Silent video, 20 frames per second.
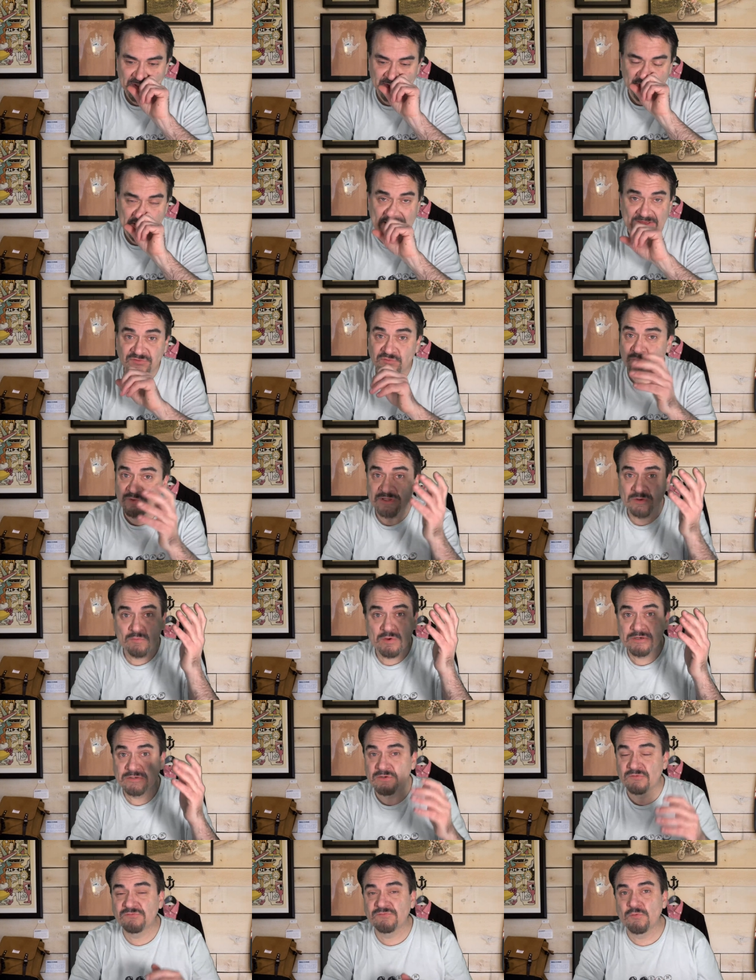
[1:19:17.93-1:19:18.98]
Last one they
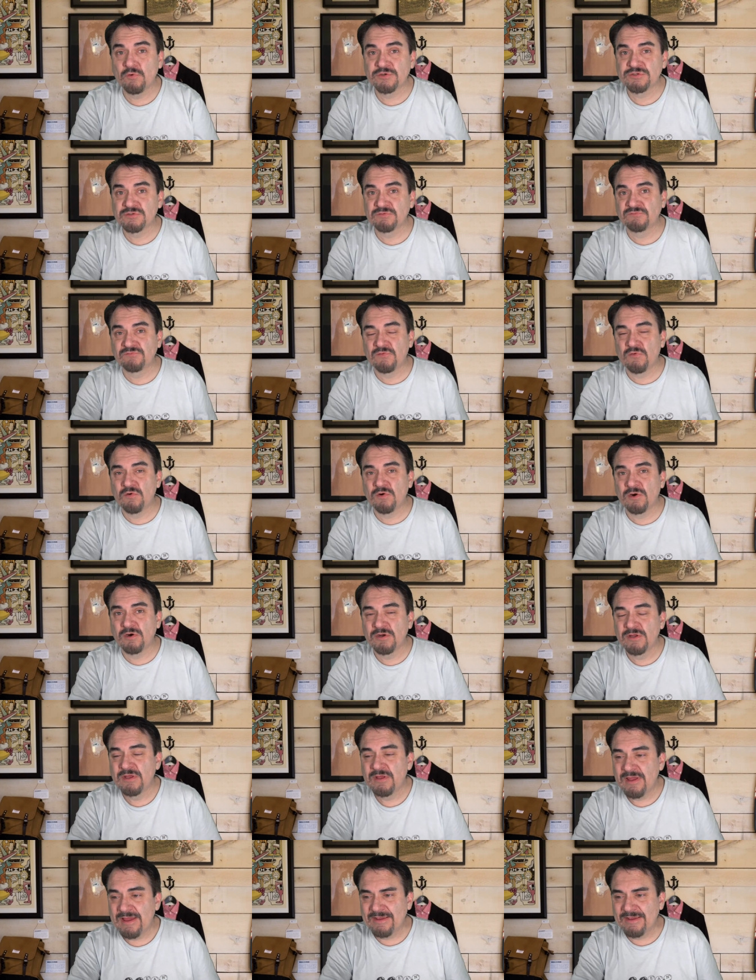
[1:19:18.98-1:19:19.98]
wanted a fortune for.